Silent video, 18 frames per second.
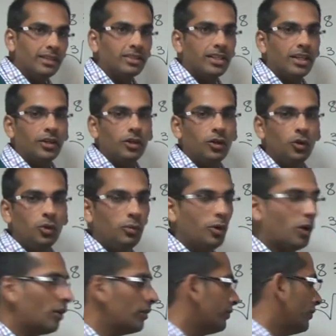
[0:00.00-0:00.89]
is the cube
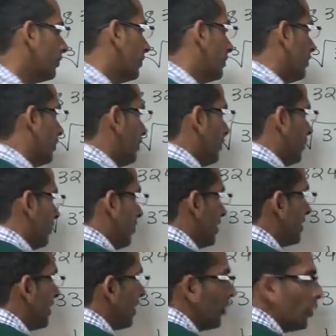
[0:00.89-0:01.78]

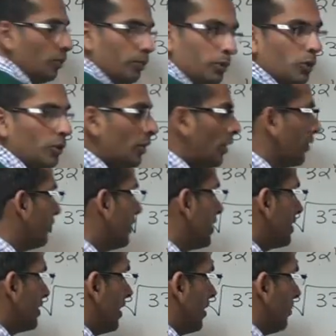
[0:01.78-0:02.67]
root of
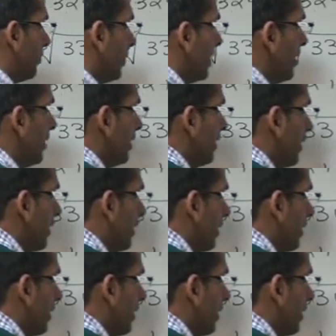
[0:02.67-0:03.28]
this number,